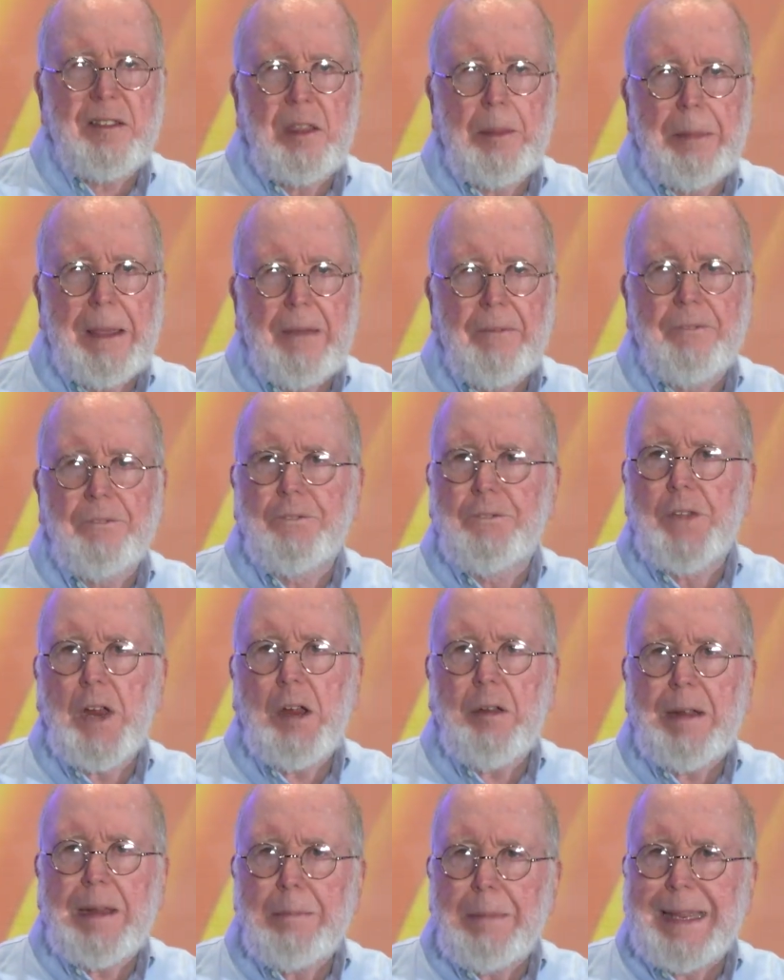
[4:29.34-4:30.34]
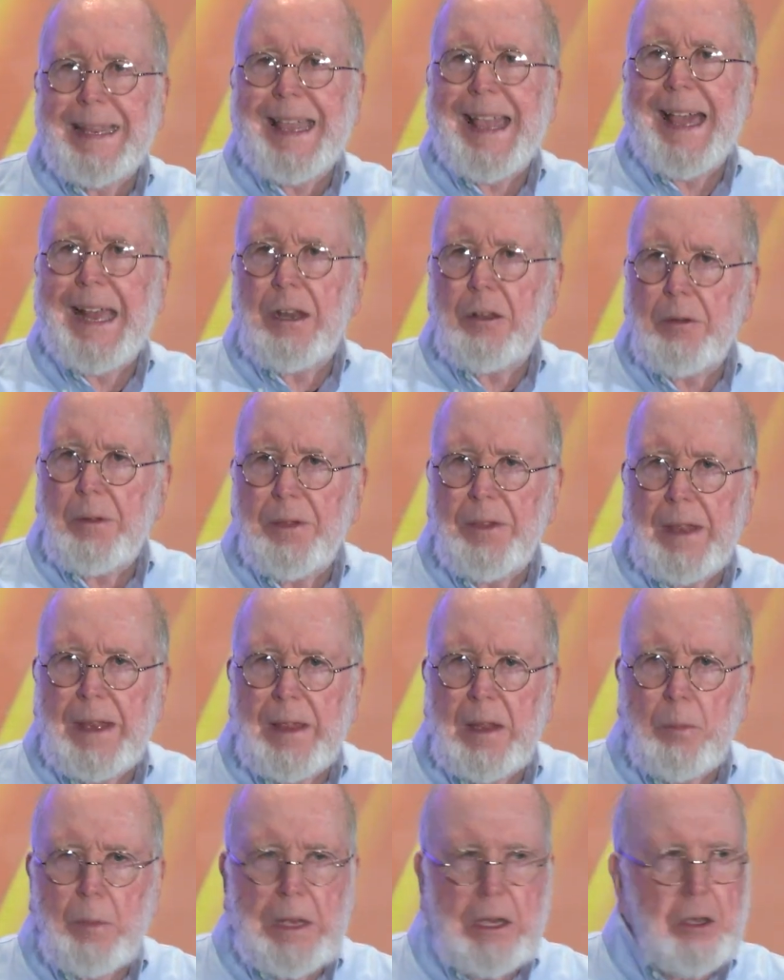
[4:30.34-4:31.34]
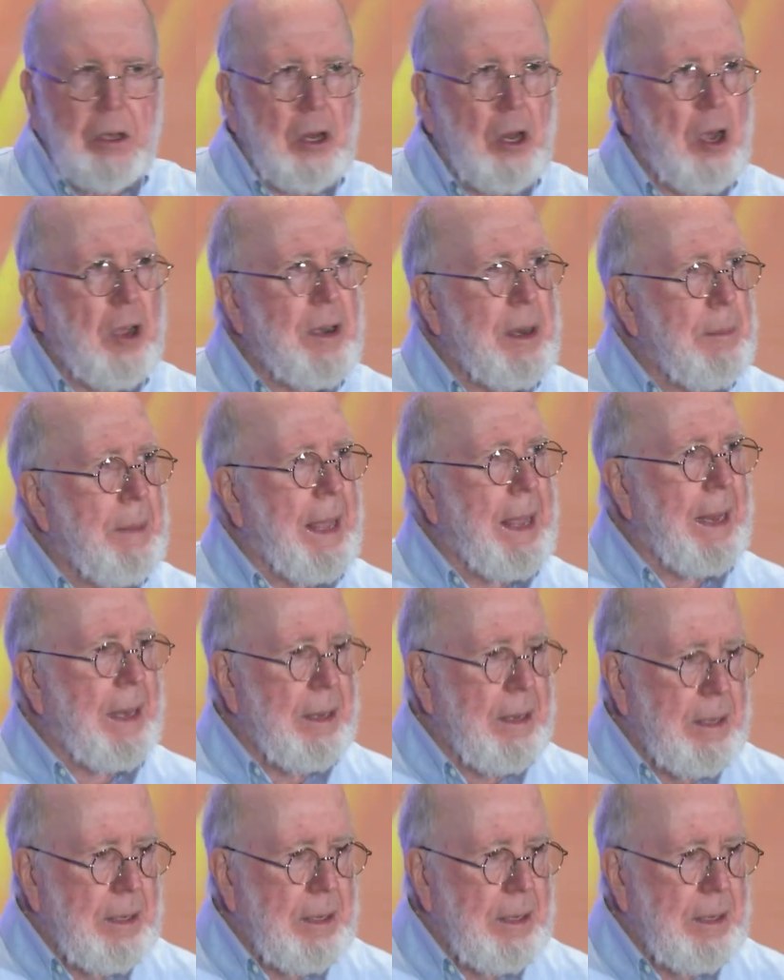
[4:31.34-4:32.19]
to be a very mechanical thing that we could automate.